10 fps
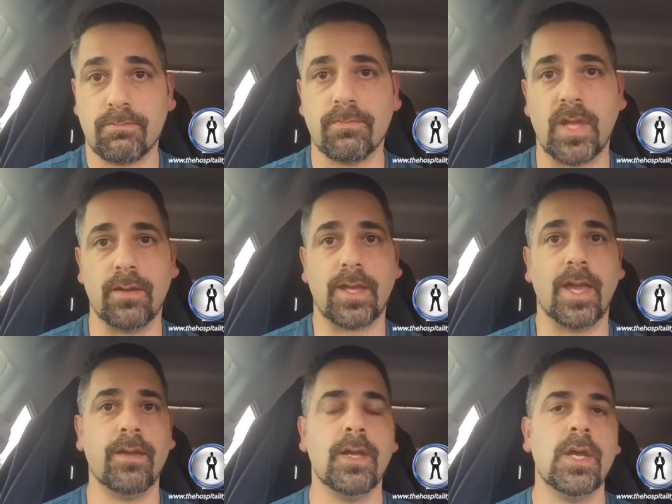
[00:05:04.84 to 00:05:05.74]

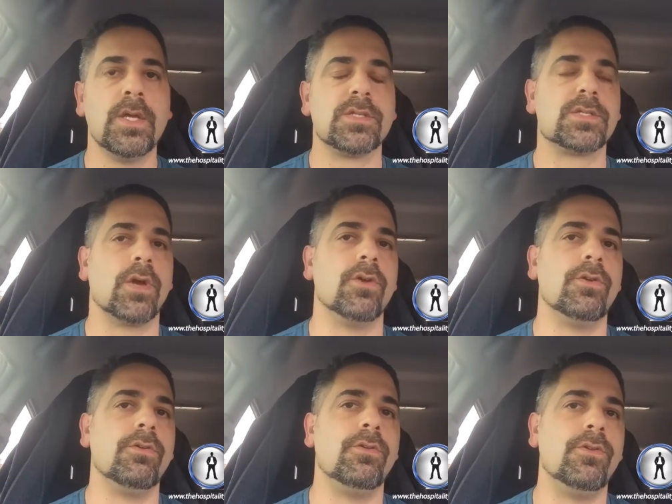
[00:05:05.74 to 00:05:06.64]
Okay, so
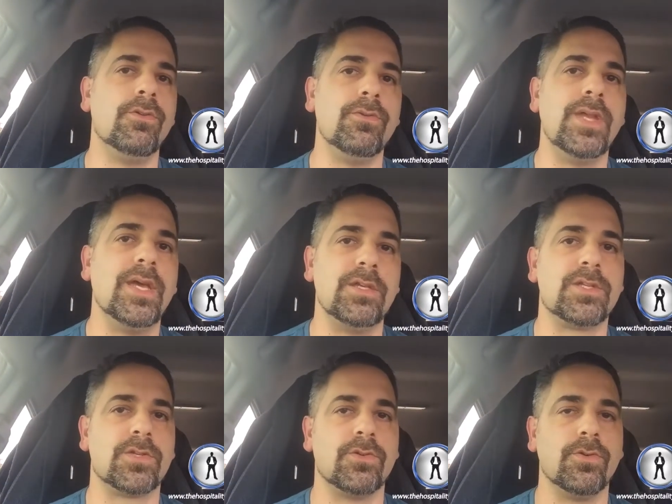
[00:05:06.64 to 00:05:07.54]
you need
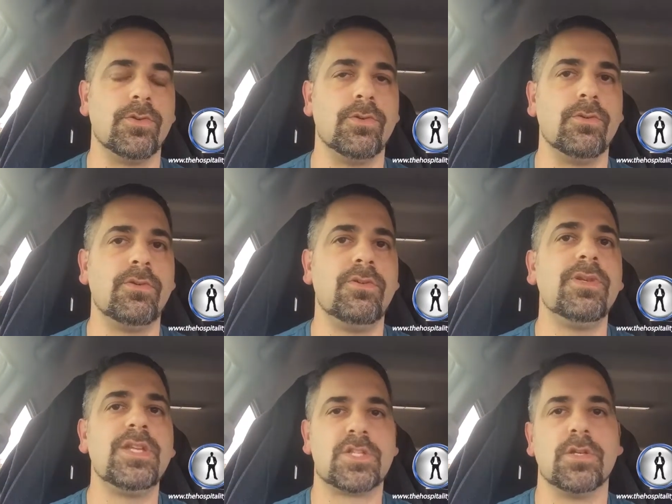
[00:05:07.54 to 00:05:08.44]
to
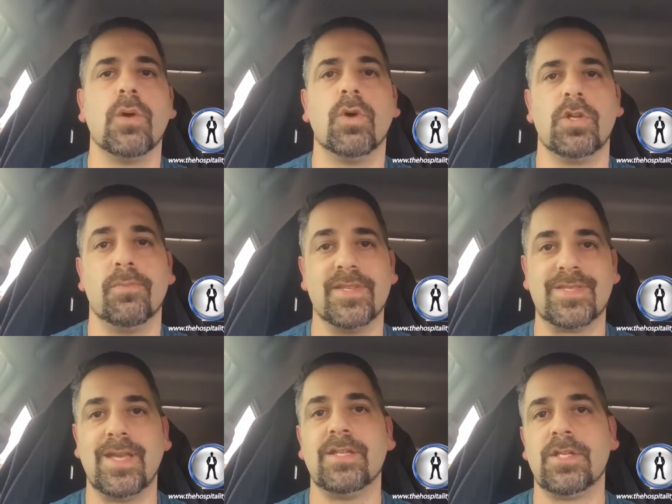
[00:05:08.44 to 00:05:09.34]
know what your
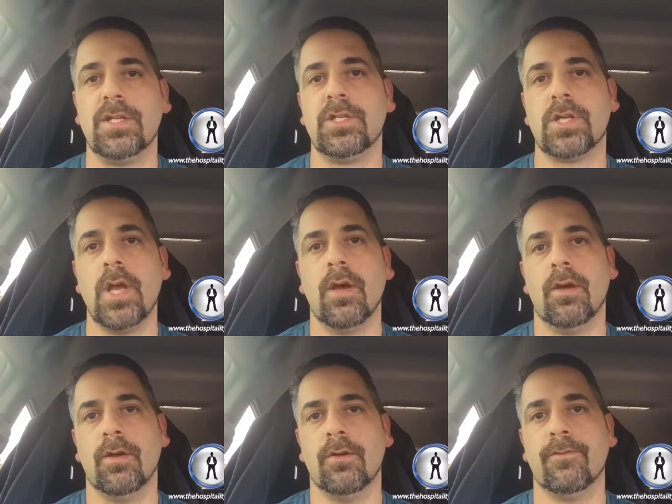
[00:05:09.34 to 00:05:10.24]
percentage
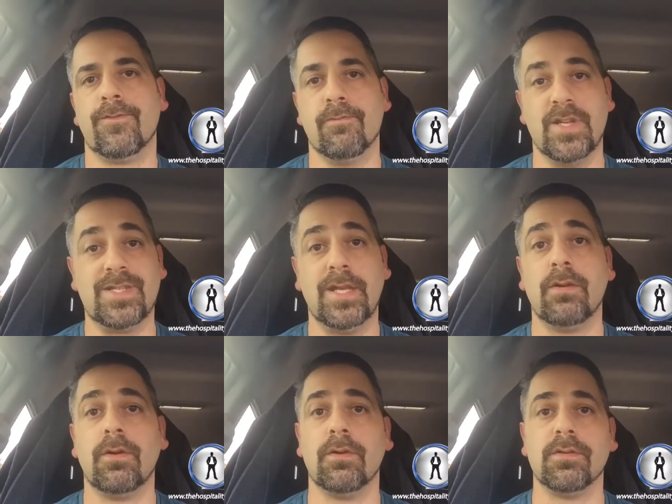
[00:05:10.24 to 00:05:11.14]
of
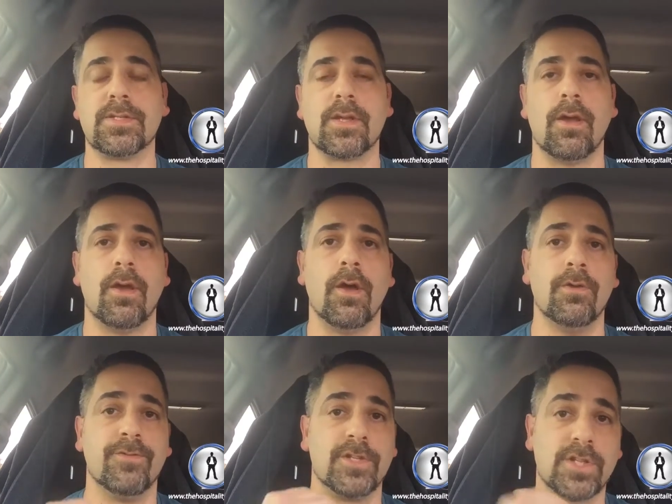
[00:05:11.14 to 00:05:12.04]
materials
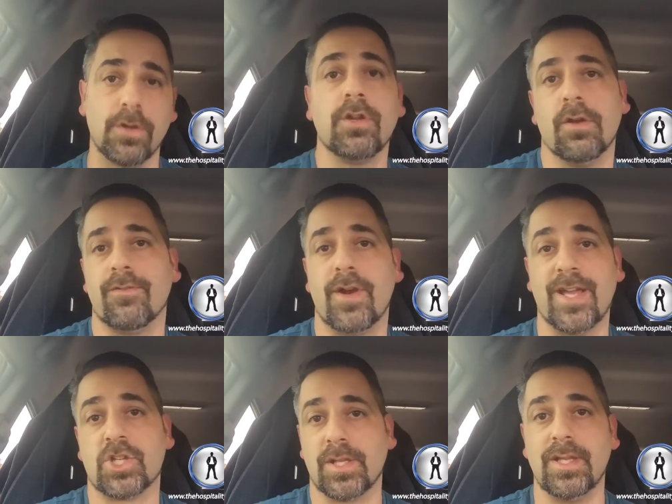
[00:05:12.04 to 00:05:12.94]
over turnover
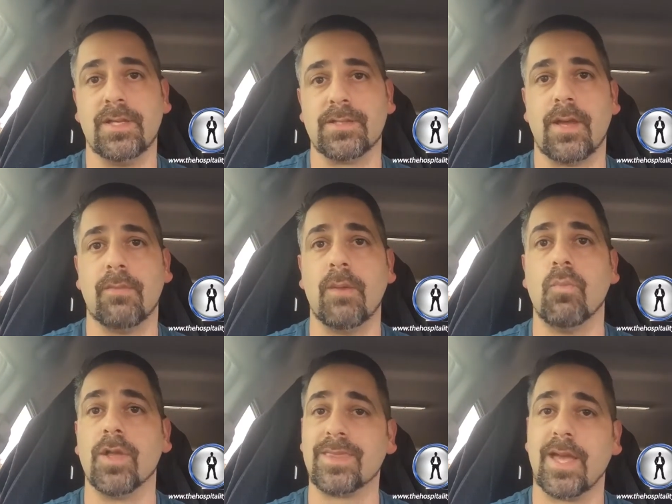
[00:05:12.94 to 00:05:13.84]
actually is, and
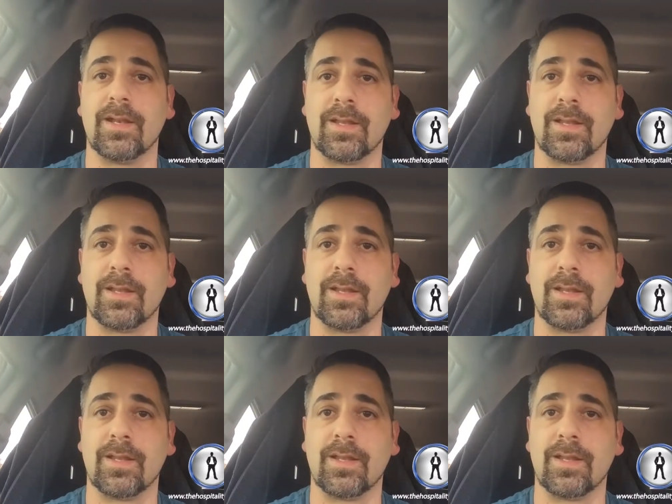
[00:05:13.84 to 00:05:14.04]
what that